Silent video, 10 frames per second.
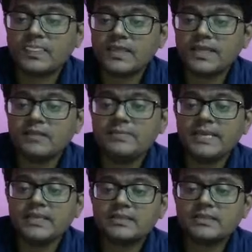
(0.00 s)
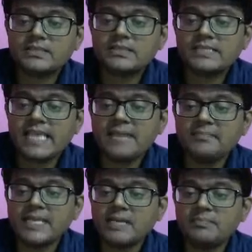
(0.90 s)
It will be
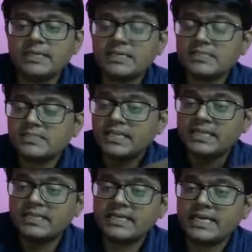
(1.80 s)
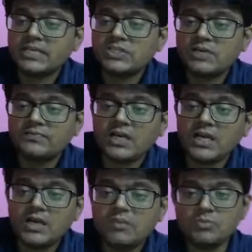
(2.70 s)
same 10 meters in the direction of
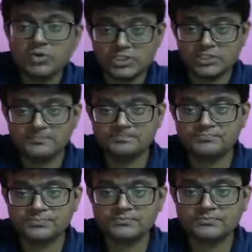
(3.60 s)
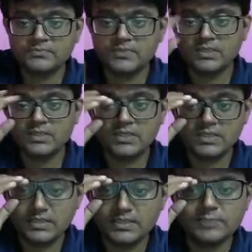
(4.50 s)
the motion.
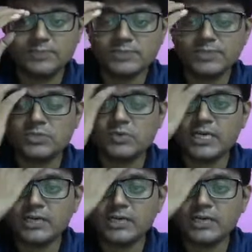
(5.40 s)
Displacement is what?